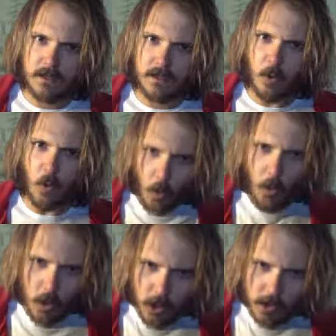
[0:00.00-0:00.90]

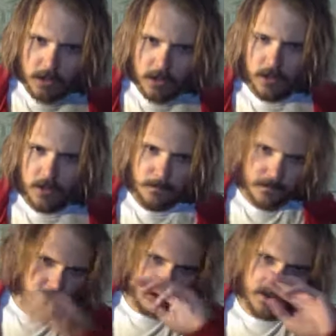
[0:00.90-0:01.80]
Or
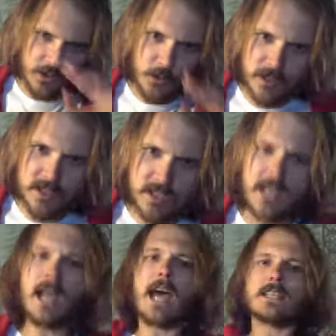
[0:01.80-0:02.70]
you could see
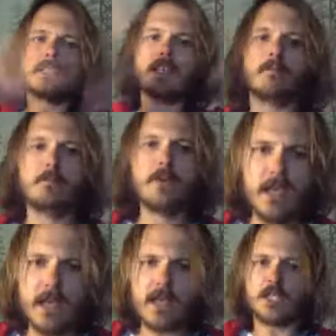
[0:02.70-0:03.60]
it as
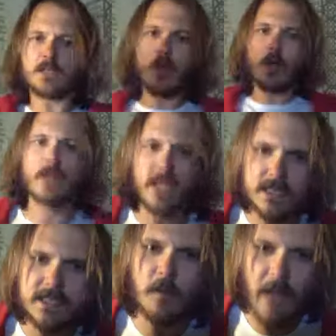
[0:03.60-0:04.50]
being exploding
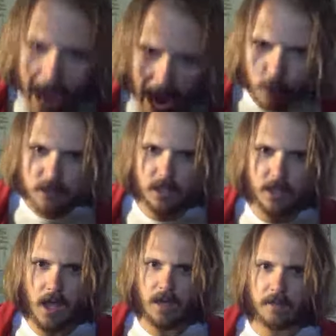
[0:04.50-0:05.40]
itself out to
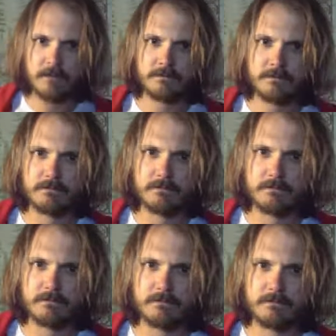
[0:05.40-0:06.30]
love.
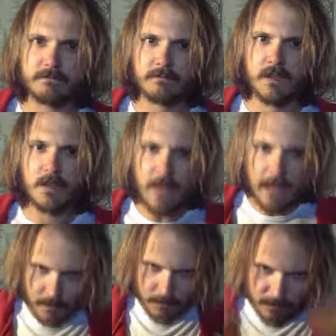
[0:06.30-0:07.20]

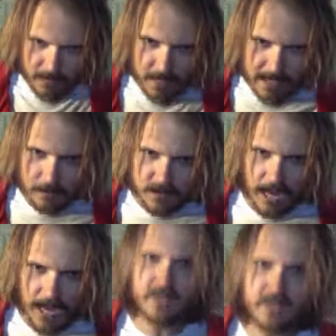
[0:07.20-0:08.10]
That the thing that's
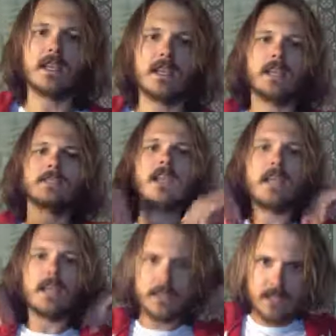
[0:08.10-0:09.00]
outside us
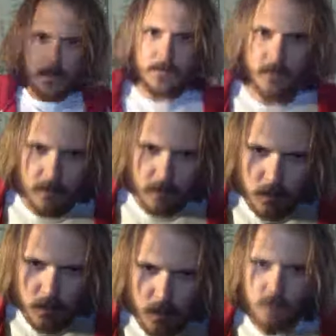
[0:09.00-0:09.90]
is
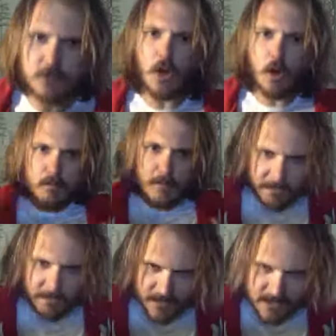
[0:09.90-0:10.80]
so
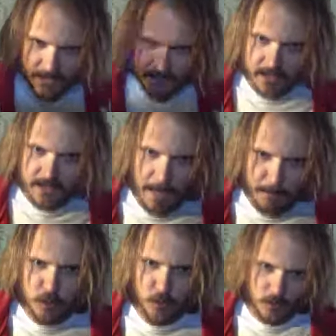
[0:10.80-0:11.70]
metaphysically
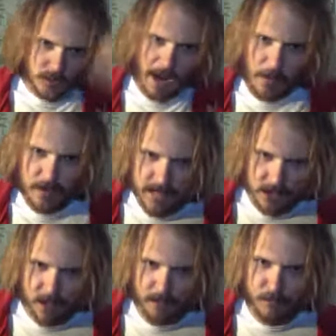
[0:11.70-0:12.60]
conceptual, somehow it's
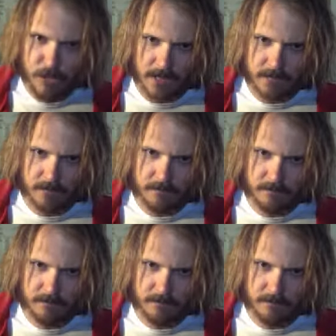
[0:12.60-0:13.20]
actually objective.